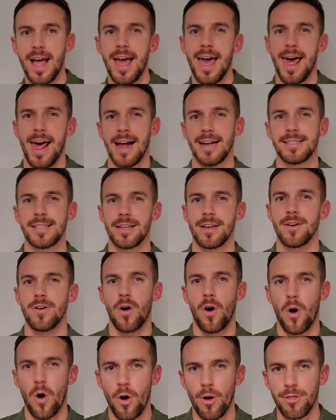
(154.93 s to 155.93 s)
and I did
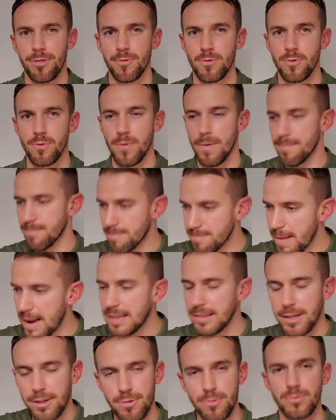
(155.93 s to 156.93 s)
it all
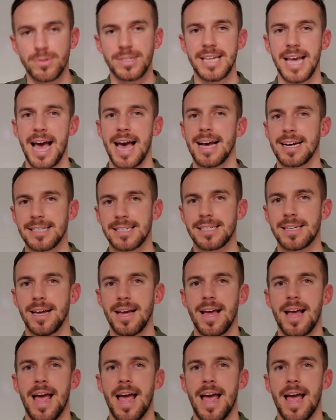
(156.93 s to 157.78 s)
mainly through text